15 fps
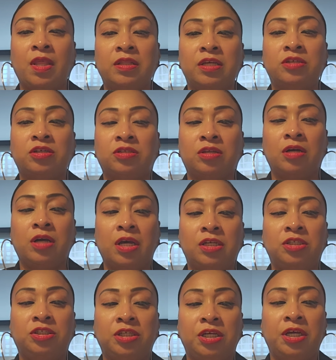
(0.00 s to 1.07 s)
there's a stuck
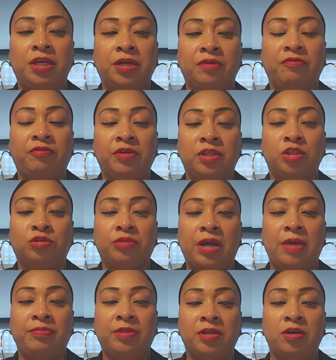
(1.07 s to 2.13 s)
energy here feeling
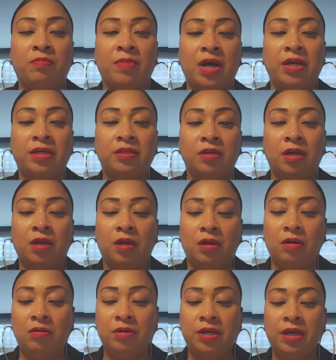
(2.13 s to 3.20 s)
trapped in your mind
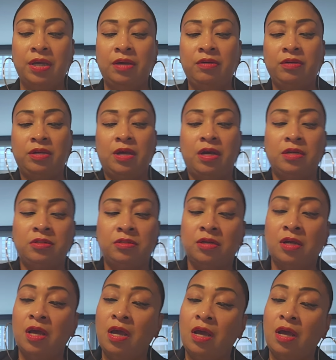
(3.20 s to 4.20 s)
okay yes